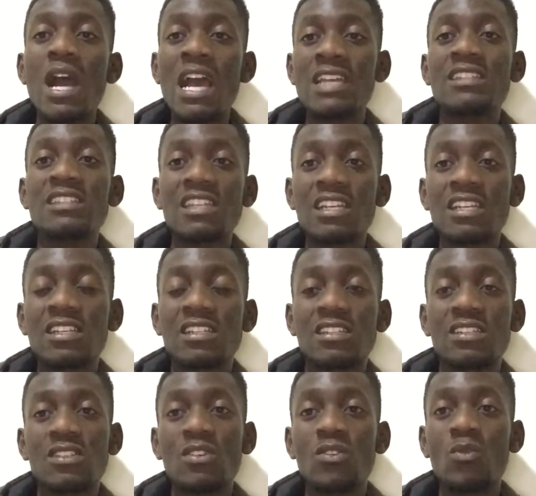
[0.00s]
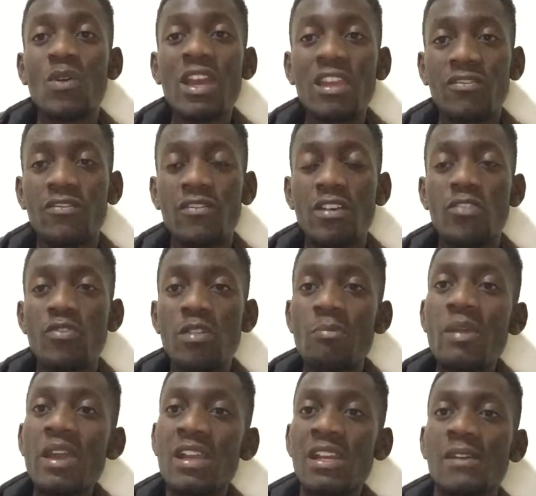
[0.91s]
Isaac's wife,
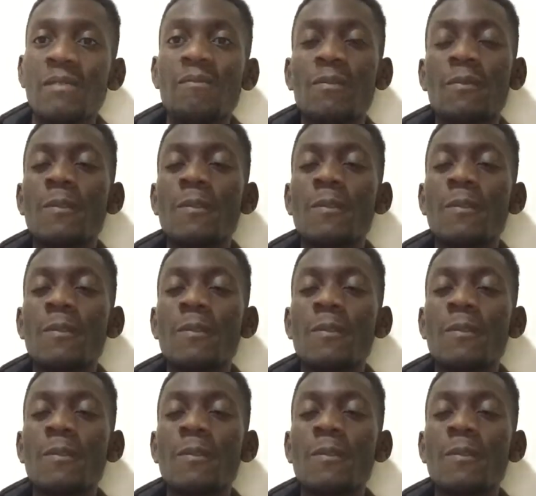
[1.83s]
Rebecca.